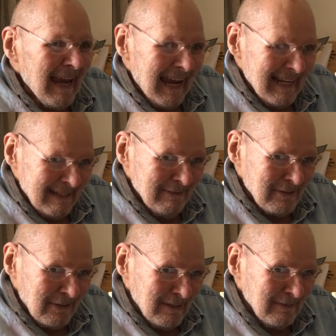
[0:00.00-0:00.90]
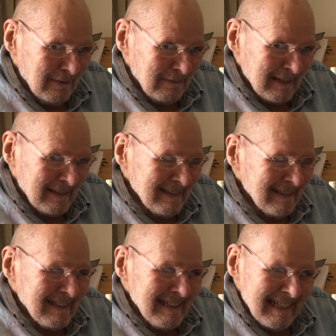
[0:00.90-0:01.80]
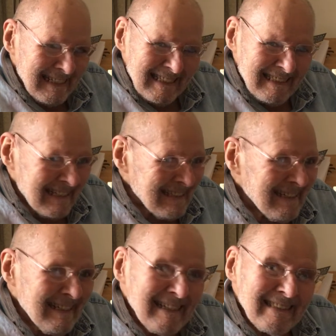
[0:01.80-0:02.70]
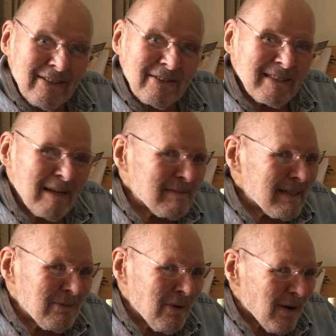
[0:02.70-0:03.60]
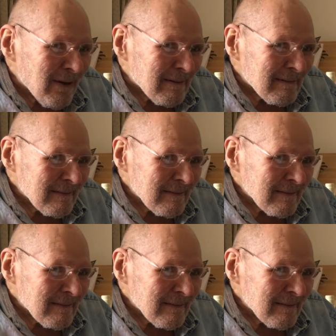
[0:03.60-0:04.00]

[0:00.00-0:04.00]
And he was looking for me. And he said, there's something wrong.